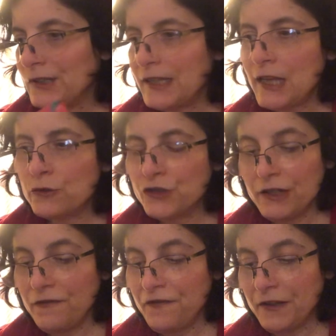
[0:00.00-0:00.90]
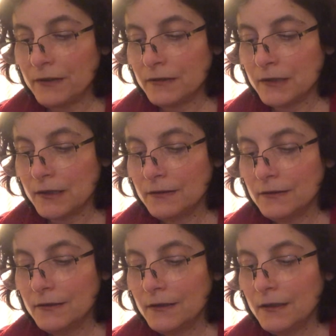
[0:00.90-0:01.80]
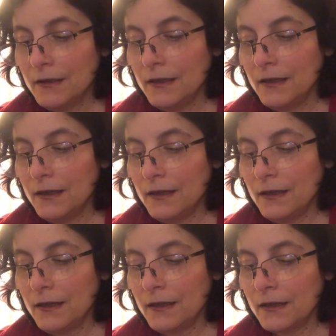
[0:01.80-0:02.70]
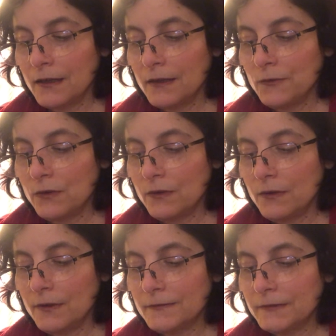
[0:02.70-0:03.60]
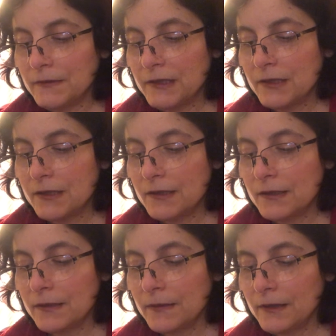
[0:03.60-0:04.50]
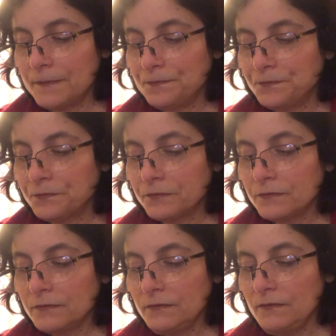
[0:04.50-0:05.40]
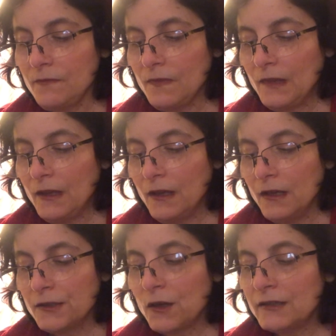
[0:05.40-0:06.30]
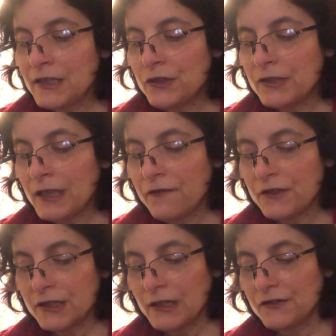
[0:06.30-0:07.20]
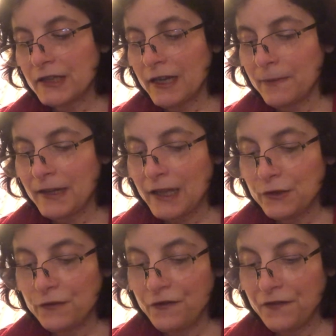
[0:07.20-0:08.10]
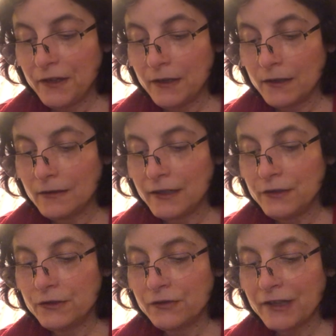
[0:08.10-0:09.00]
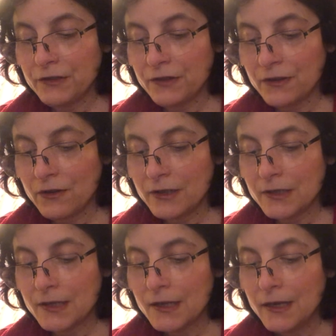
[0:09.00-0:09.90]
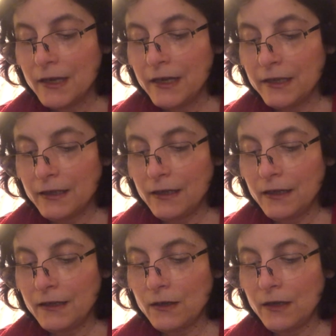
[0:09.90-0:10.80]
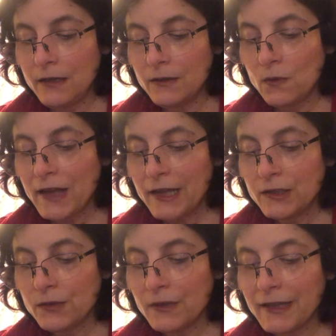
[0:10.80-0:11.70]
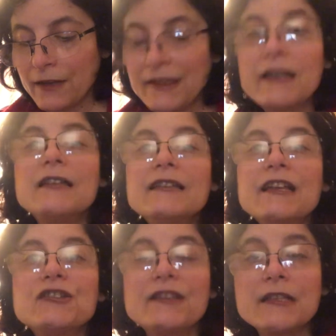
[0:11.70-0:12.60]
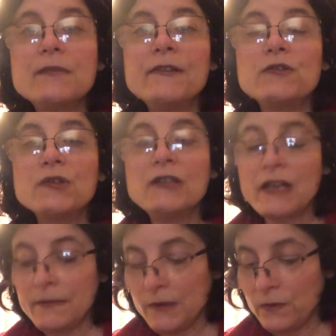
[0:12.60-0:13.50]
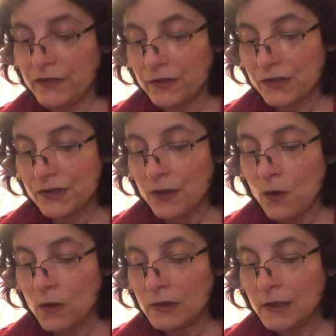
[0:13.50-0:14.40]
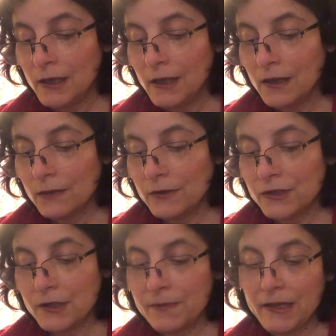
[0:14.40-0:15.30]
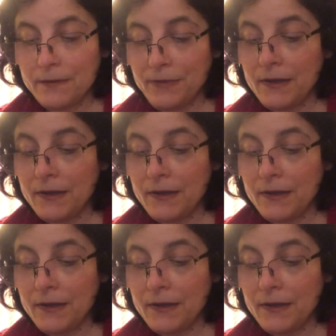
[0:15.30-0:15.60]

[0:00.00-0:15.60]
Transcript: energy field. Or, let me just see something. So unless you're selfish enough to care about how you feel, and you direct your thoughts in a way to allow that connection, that spiritual alignment with your soul, which is being